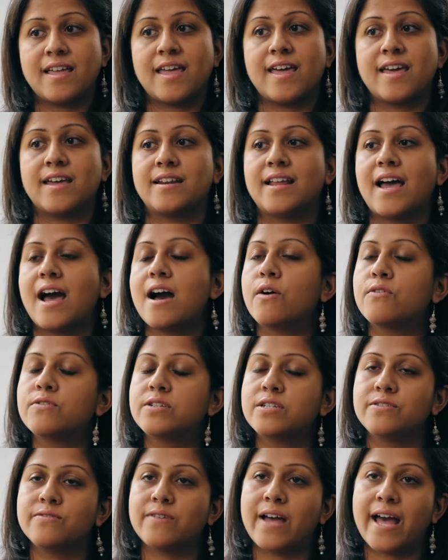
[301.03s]
and how
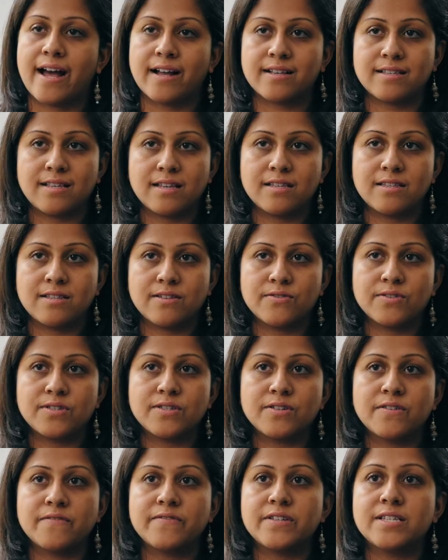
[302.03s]
to access those
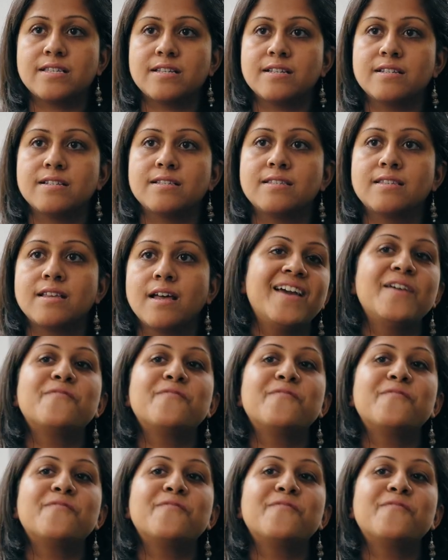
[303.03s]
services.